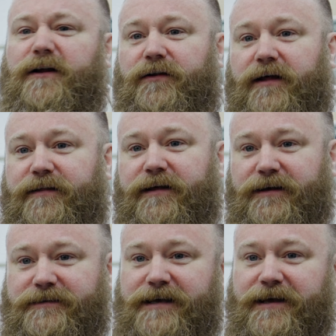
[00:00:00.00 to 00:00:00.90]
Not that I
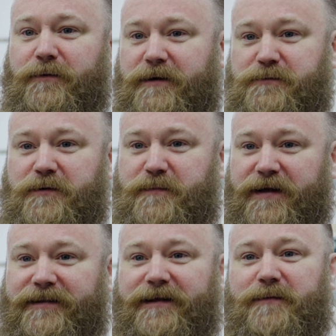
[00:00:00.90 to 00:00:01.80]
think takeaways were a
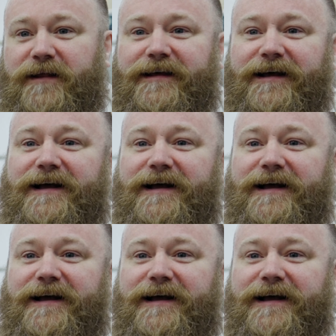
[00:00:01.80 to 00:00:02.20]
big thing back then.